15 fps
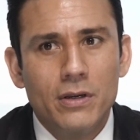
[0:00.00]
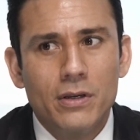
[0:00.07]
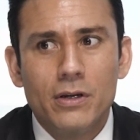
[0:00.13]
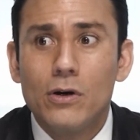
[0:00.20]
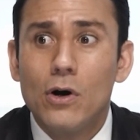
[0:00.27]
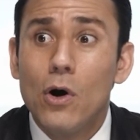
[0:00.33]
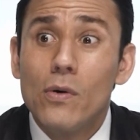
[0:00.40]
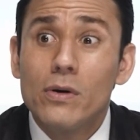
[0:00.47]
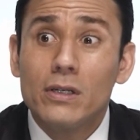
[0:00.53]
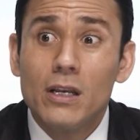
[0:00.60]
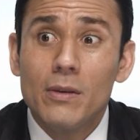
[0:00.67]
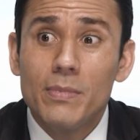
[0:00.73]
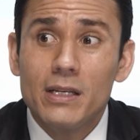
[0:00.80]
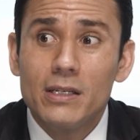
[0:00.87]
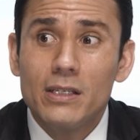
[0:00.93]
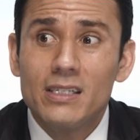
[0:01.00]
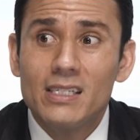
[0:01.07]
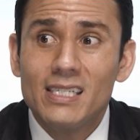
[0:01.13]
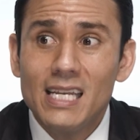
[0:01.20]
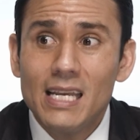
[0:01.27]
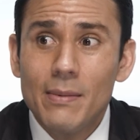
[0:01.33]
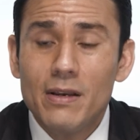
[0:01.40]
You're always gonna be
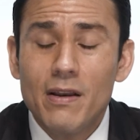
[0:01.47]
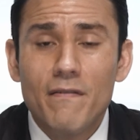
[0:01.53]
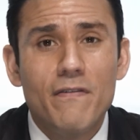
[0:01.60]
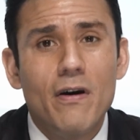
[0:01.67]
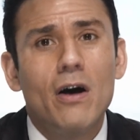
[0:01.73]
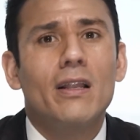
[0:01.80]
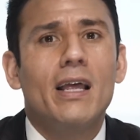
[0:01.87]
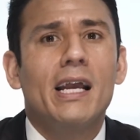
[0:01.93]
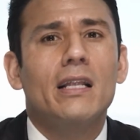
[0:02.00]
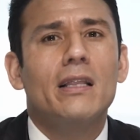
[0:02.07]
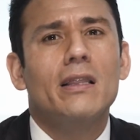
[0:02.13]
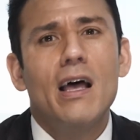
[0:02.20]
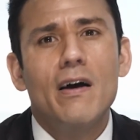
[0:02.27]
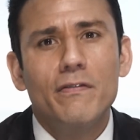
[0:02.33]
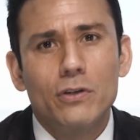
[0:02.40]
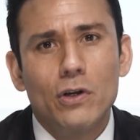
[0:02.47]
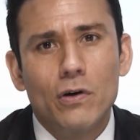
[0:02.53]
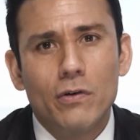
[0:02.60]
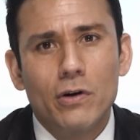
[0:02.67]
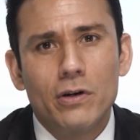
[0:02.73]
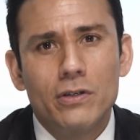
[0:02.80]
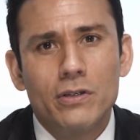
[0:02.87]
seemed and felt like
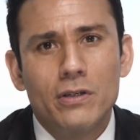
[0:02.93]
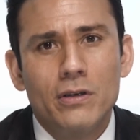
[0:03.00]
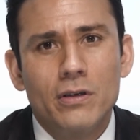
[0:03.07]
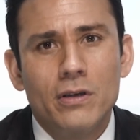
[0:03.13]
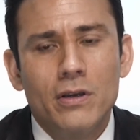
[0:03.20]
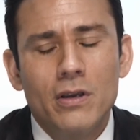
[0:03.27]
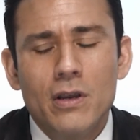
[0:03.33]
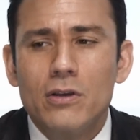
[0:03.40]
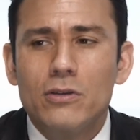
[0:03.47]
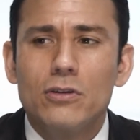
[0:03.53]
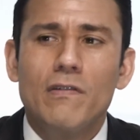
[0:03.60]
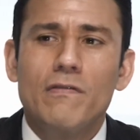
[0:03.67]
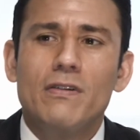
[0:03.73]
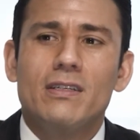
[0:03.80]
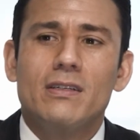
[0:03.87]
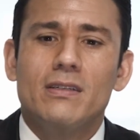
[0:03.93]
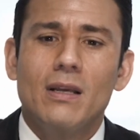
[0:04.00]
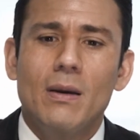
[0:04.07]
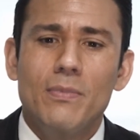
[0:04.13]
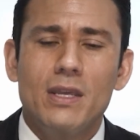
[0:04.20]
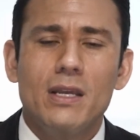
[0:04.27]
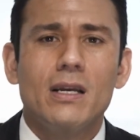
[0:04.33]
leftovers. So if it's
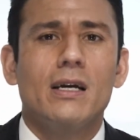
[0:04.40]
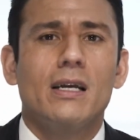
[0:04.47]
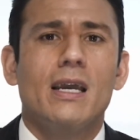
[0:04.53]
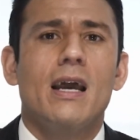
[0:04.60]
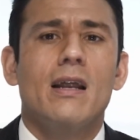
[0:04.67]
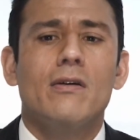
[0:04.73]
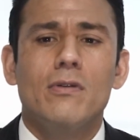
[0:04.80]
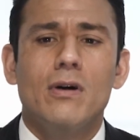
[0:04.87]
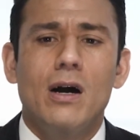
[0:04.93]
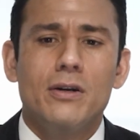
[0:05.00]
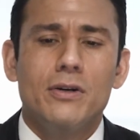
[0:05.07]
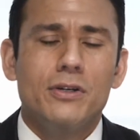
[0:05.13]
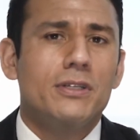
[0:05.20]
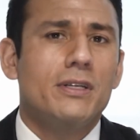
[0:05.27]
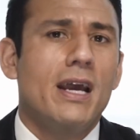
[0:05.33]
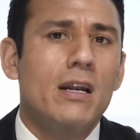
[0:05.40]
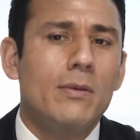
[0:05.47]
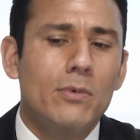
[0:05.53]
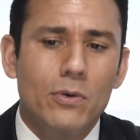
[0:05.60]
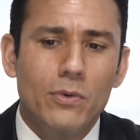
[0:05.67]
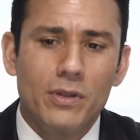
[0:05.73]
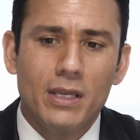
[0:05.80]
something, again,
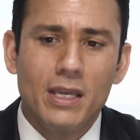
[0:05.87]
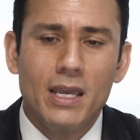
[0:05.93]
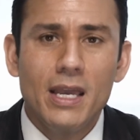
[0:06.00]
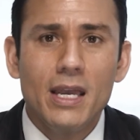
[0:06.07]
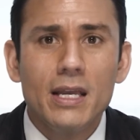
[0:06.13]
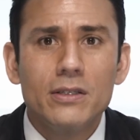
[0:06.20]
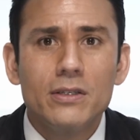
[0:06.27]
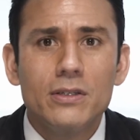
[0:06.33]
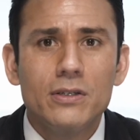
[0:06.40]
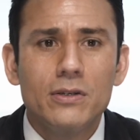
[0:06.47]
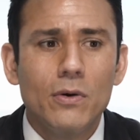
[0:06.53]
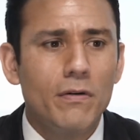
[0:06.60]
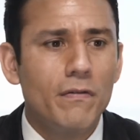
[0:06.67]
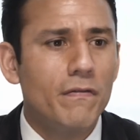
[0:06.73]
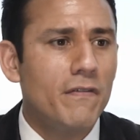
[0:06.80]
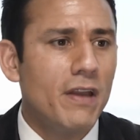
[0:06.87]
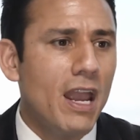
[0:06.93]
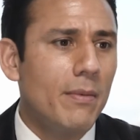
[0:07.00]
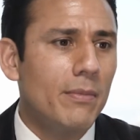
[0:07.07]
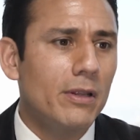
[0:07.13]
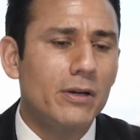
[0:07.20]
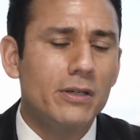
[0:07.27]
understandable with kids or
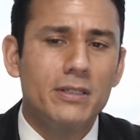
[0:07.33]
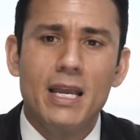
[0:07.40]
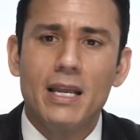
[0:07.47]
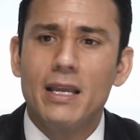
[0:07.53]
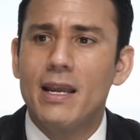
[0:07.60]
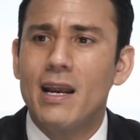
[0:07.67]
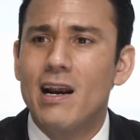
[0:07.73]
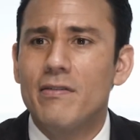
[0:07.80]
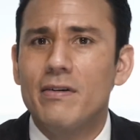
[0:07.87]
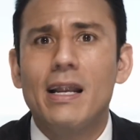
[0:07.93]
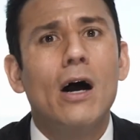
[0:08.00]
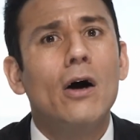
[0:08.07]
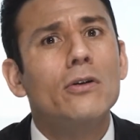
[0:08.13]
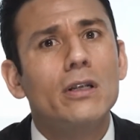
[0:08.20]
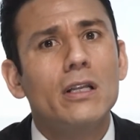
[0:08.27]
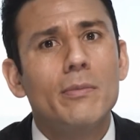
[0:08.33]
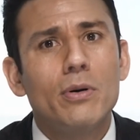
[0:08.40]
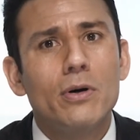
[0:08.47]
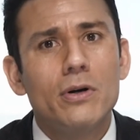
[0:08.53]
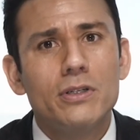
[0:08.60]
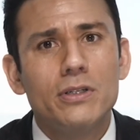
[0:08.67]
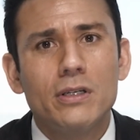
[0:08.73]
family or taking care of an elderly
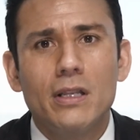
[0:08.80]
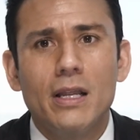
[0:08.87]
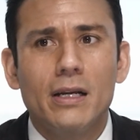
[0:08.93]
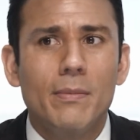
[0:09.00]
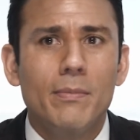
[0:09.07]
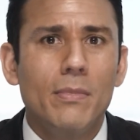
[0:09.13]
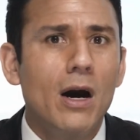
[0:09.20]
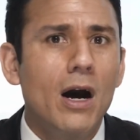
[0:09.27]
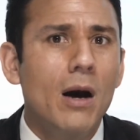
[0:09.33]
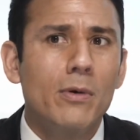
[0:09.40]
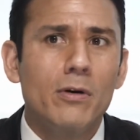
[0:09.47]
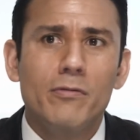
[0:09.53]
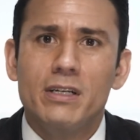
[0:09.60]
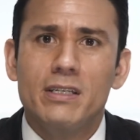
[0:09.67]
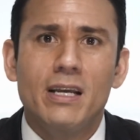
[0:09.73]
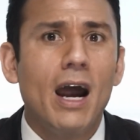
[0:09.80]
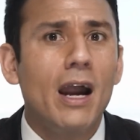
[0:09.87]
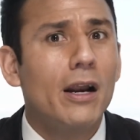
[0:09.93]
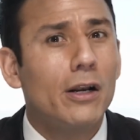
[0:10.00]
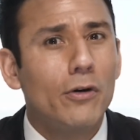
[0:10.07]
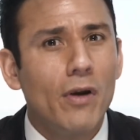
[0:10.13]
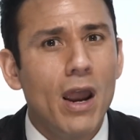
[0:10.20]
person like a mom or a
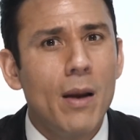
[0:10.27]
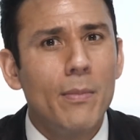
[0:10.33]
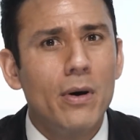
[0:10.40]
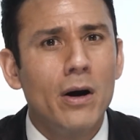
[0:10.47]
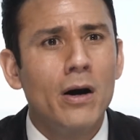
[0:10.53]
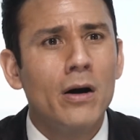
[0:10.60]
retired grandma,